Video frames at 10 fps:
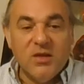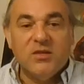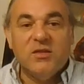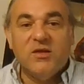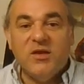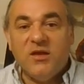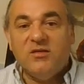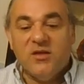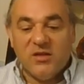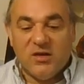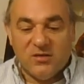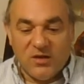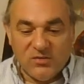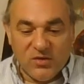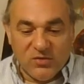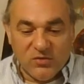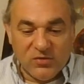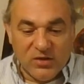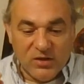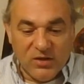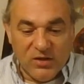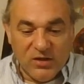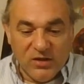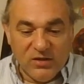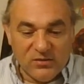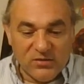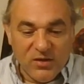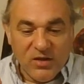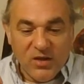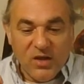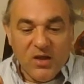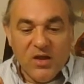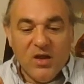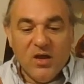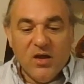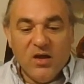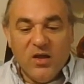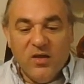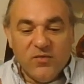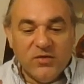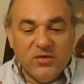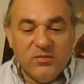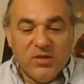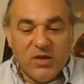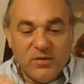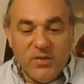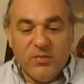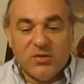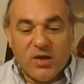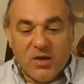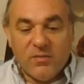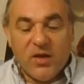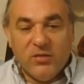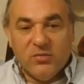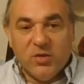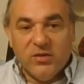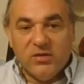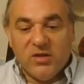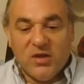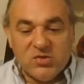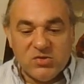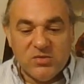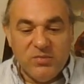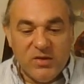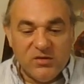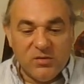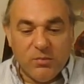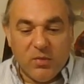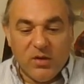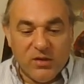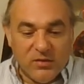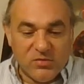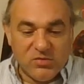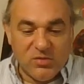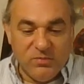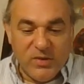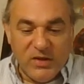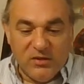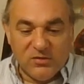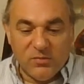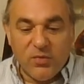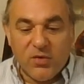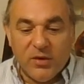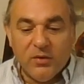The next thing that is actually interesting is if we're a lot of people talk about well the stance should be support should be support,